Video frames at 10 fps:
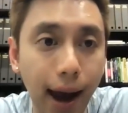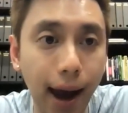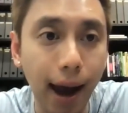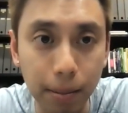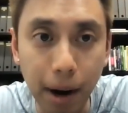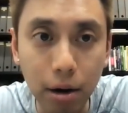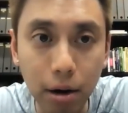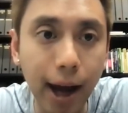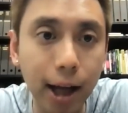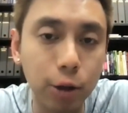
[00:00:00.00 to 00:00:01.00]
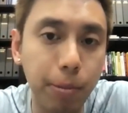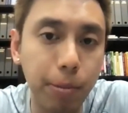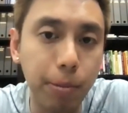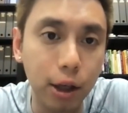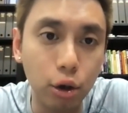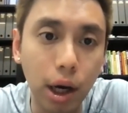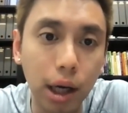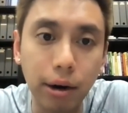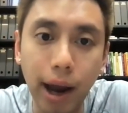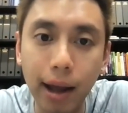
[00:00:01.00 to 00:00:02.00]
at the amount of ad spend that you
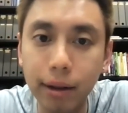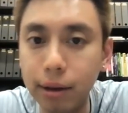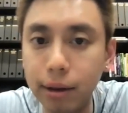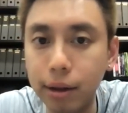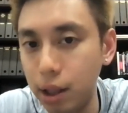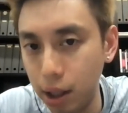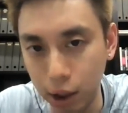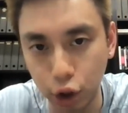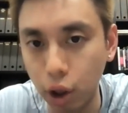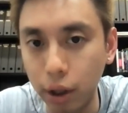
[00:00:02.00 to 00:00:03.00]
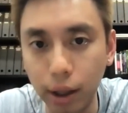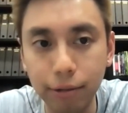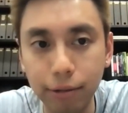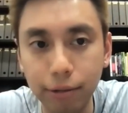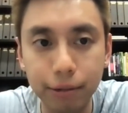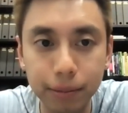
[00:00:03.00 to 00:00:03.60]
guys are at is not enough.